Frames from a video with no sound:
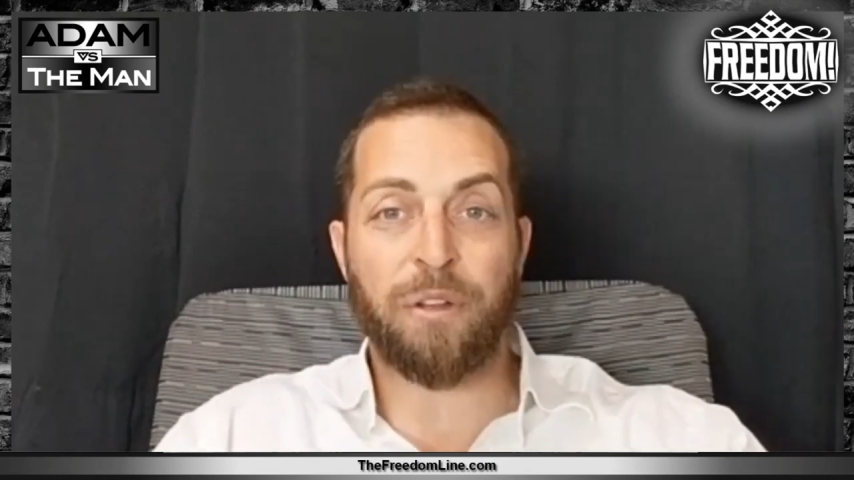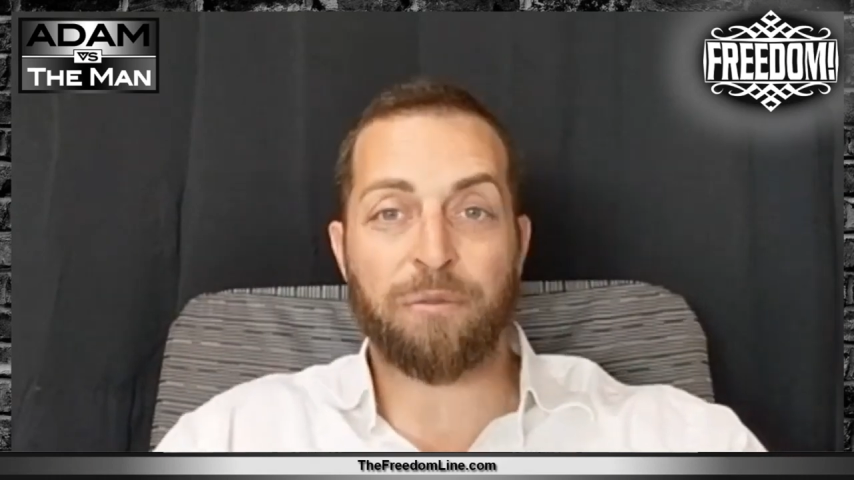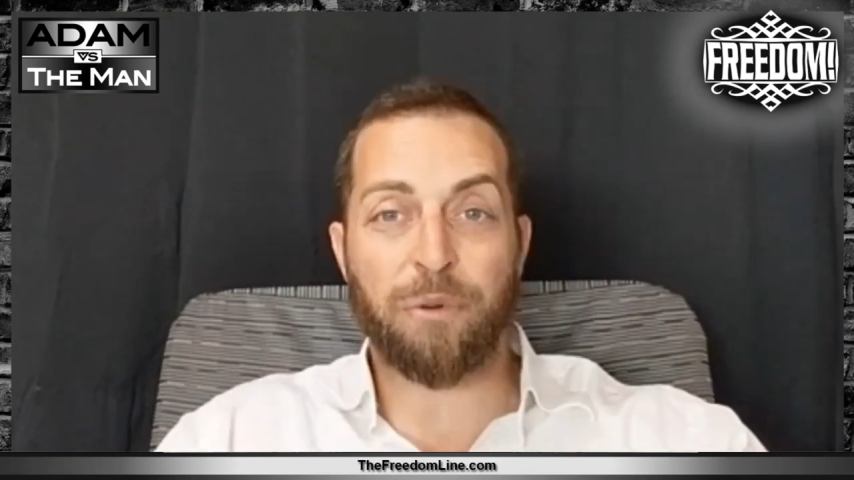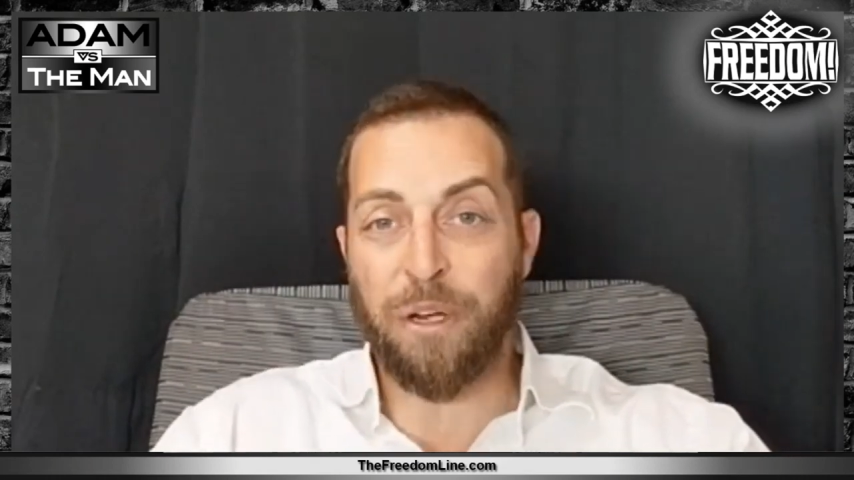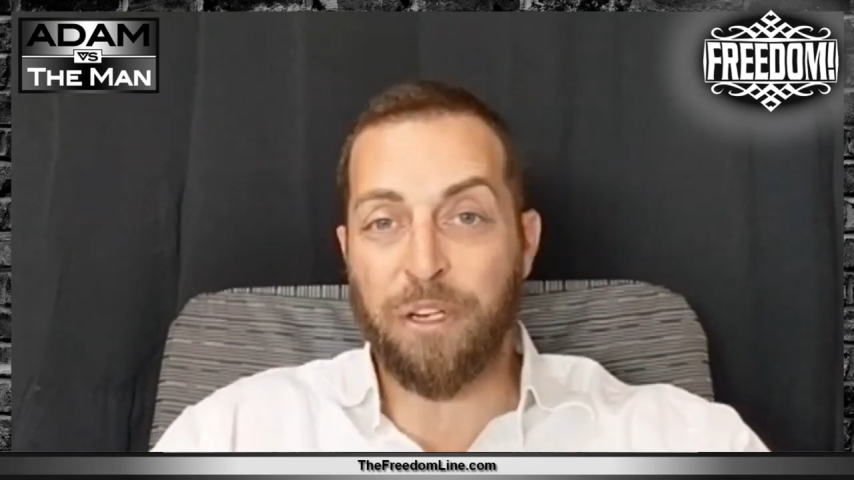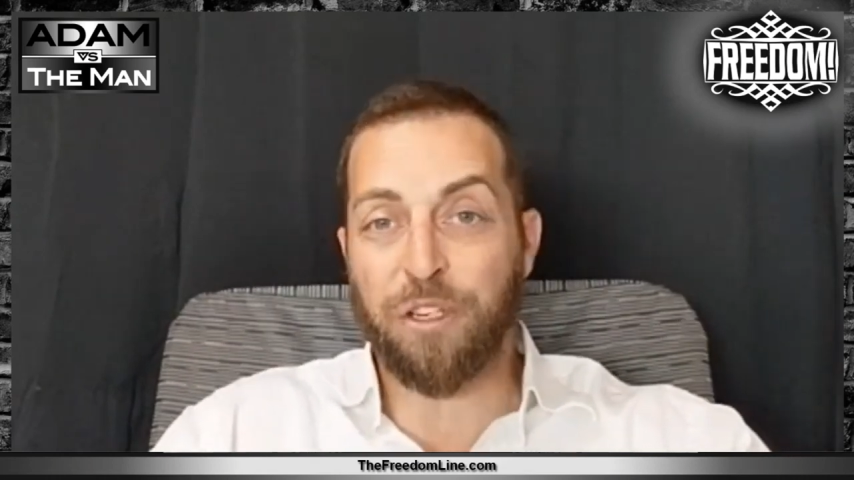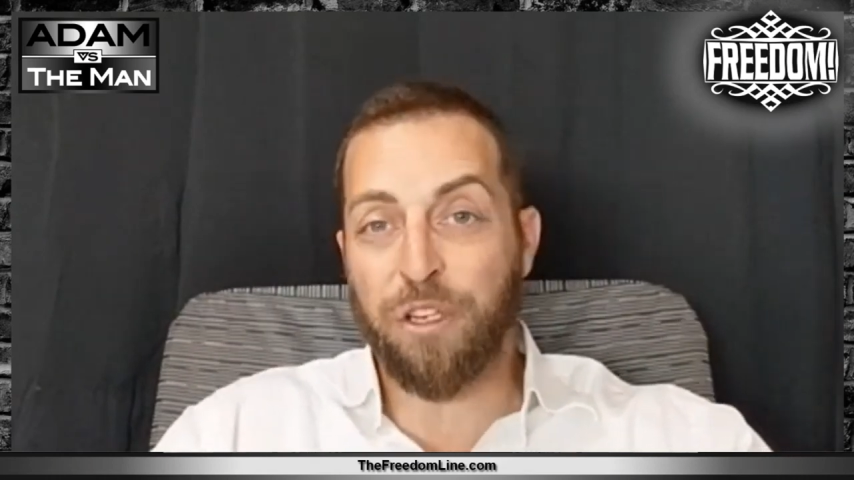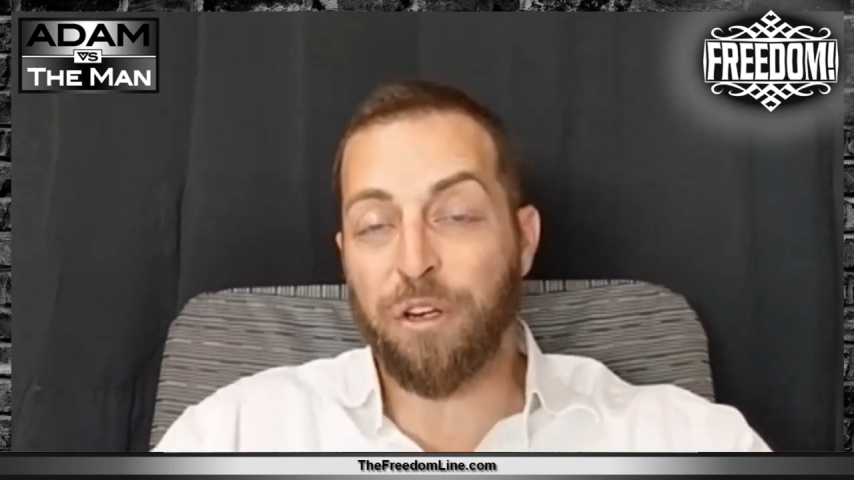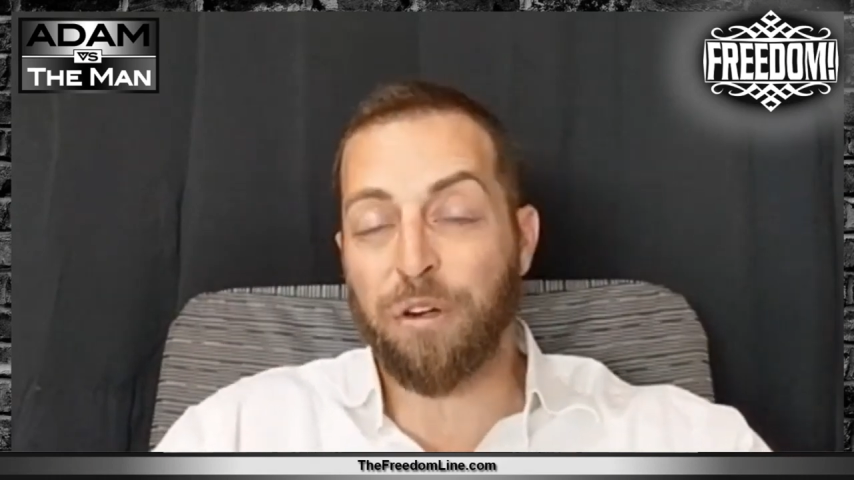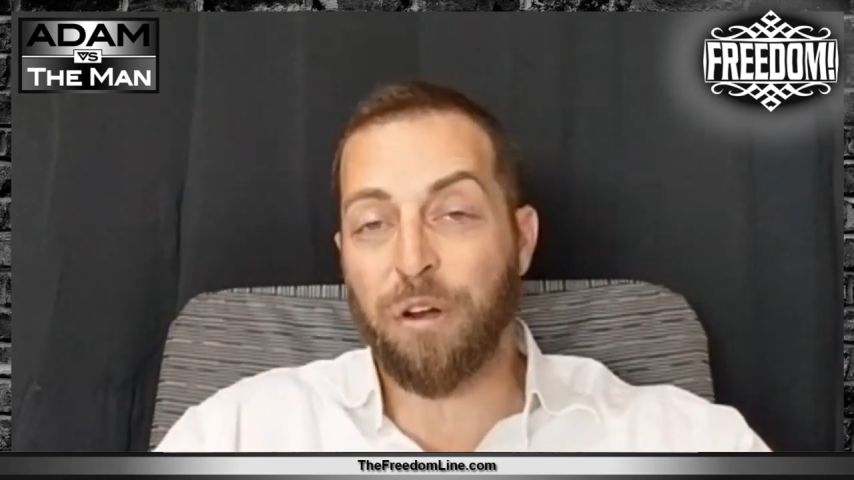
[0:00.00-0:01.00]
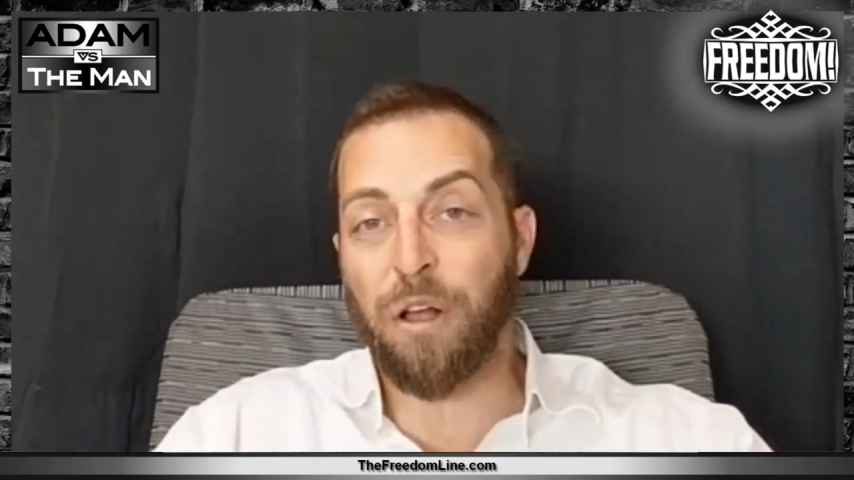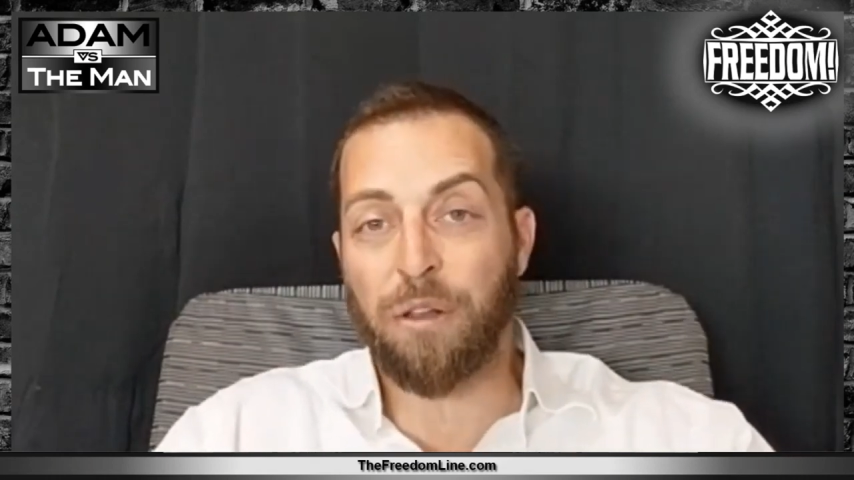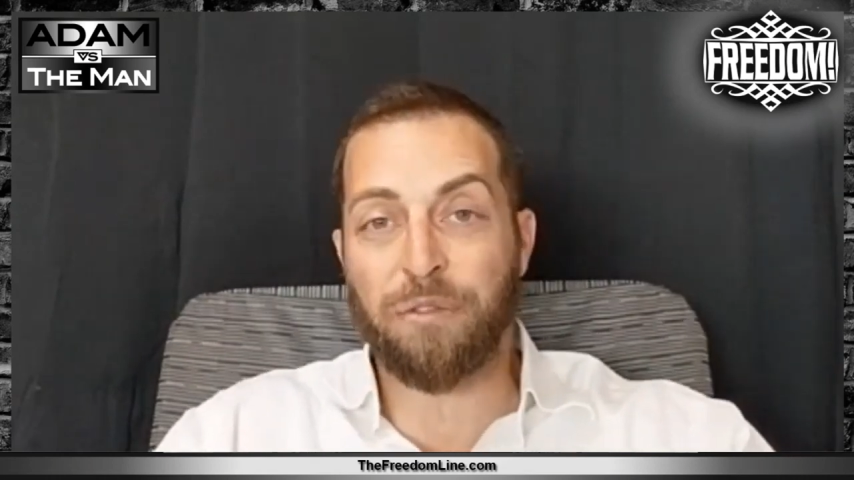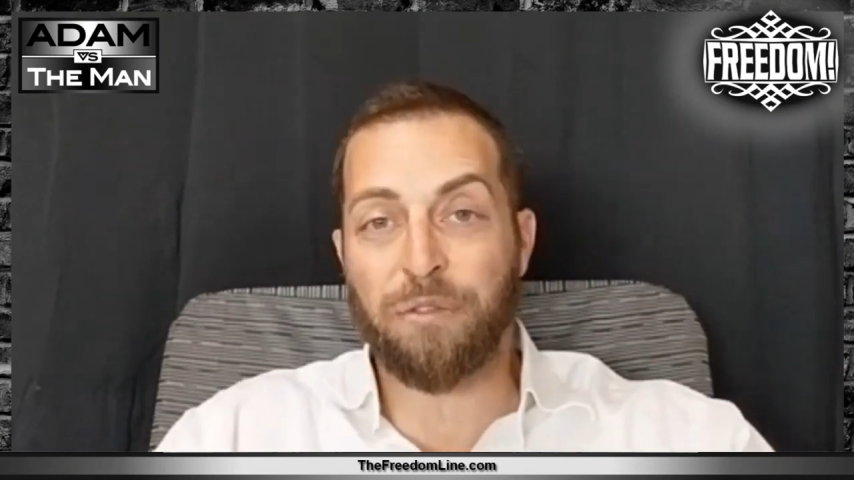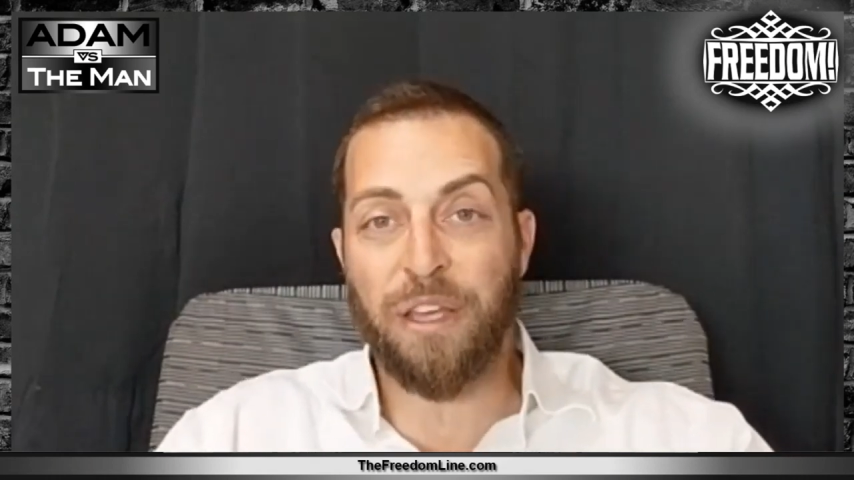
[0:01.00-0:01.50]
pretty much cured all of
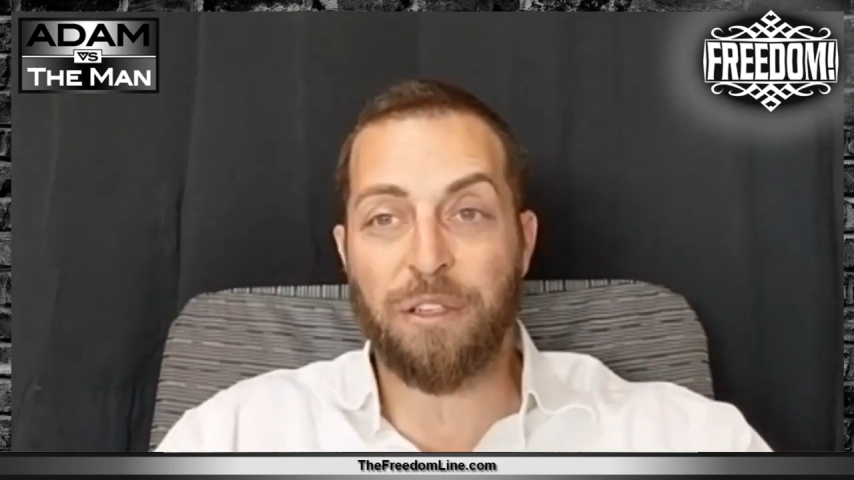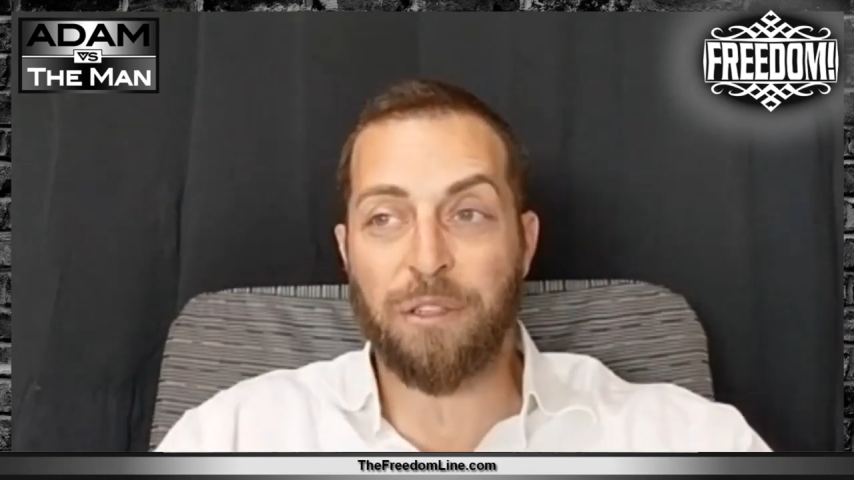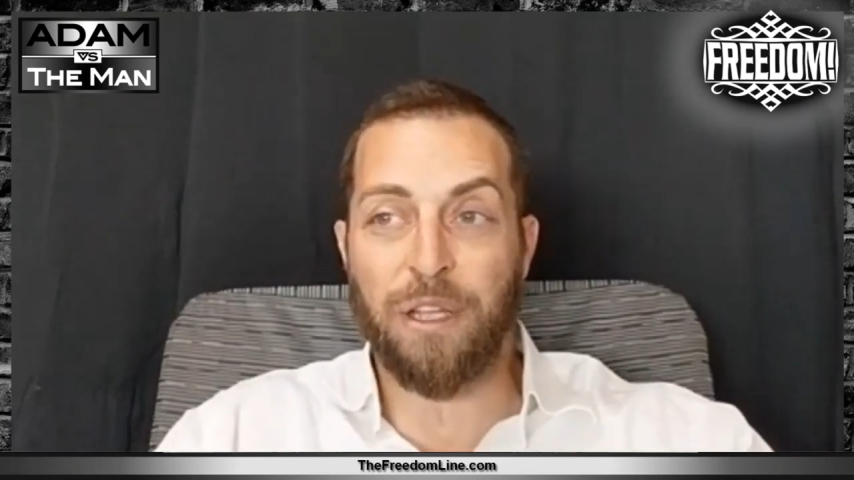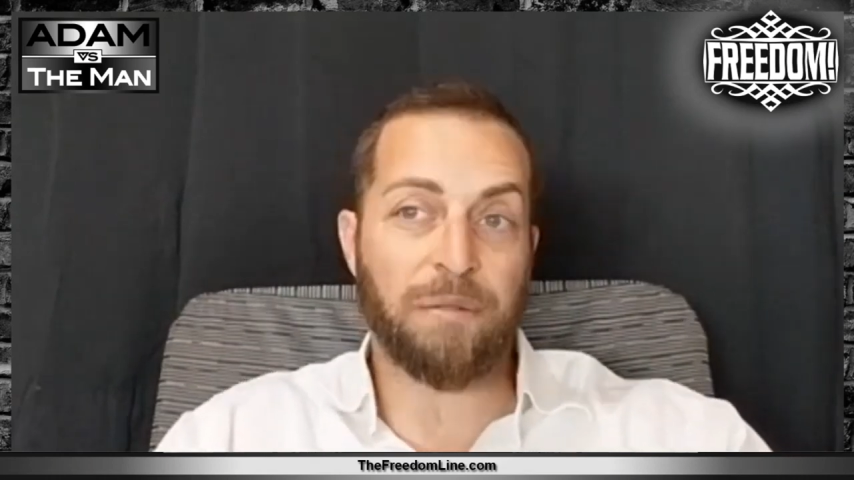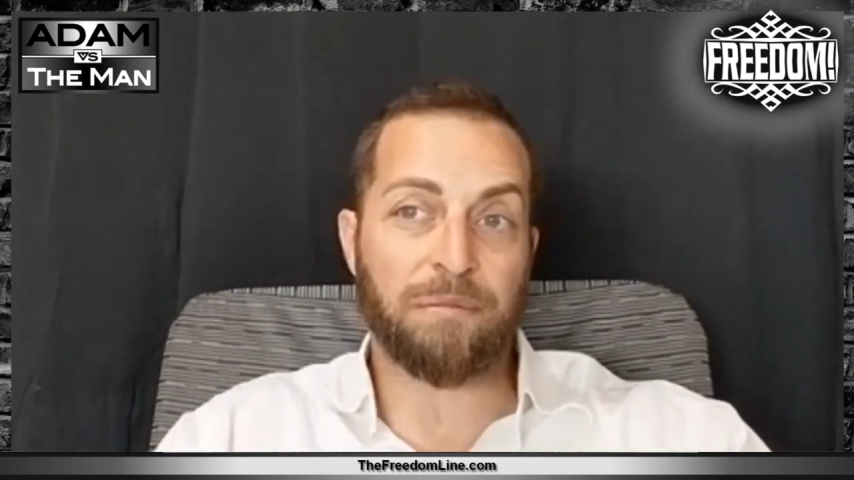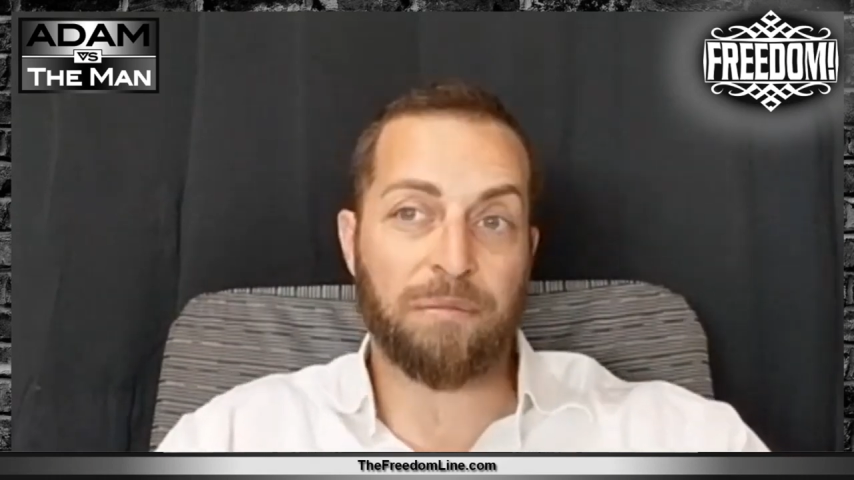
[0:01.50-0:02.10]
the things that